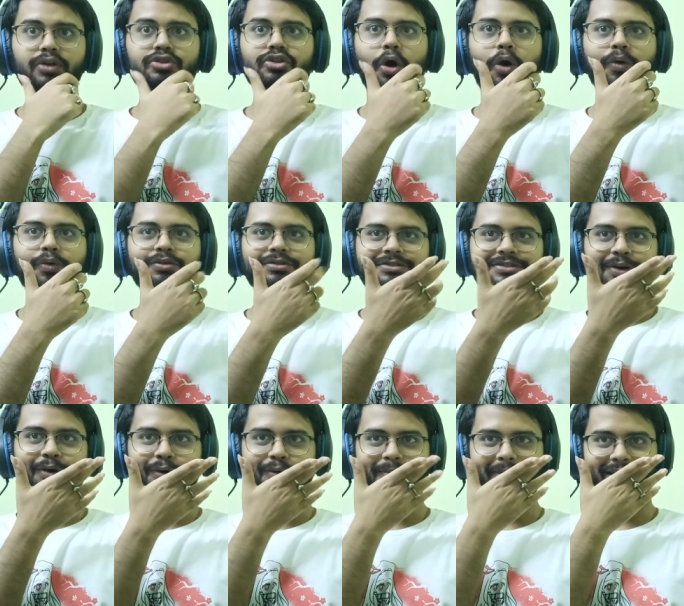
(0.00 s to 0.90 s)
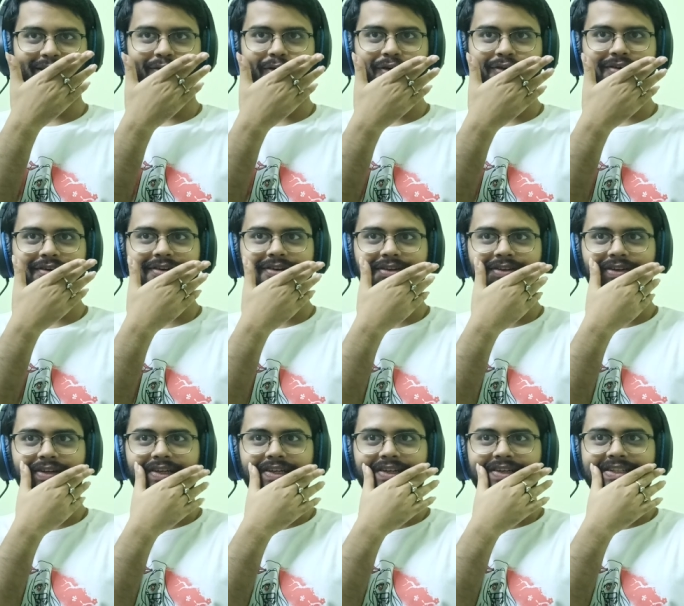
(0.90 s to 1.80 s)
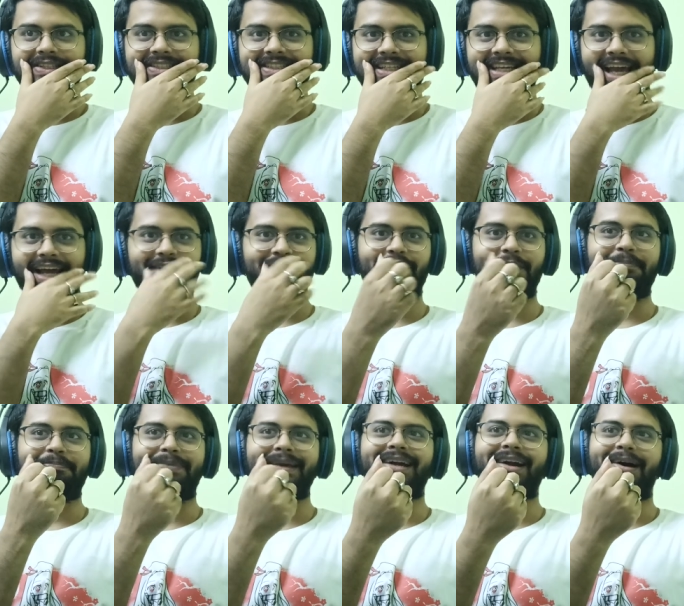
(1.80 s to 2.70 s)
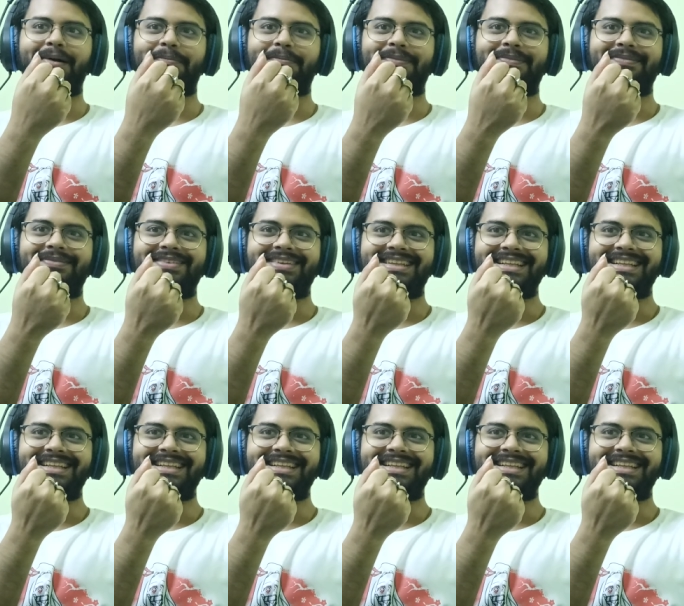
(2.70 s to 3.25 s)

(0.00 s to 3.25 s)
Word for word: Don't! Oh my god. She can't even pick up.